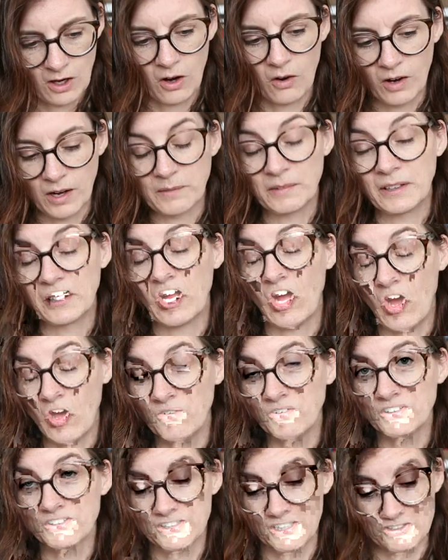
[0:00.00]
Oh, I'm like
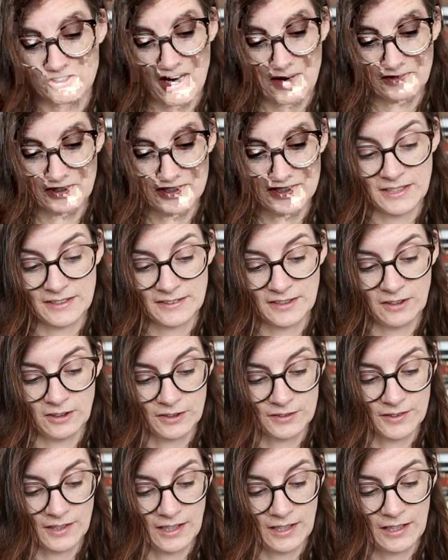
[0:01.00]
almost done chapter 6, it
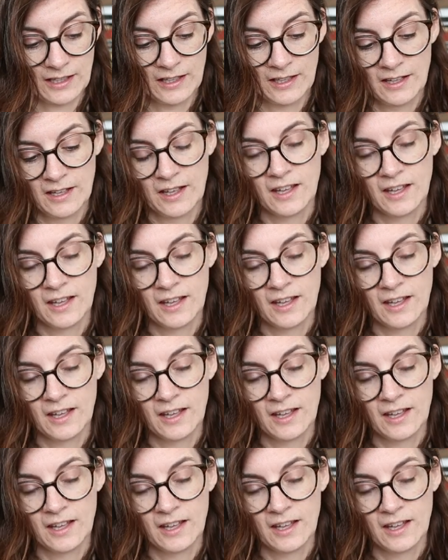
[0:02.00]
looks like.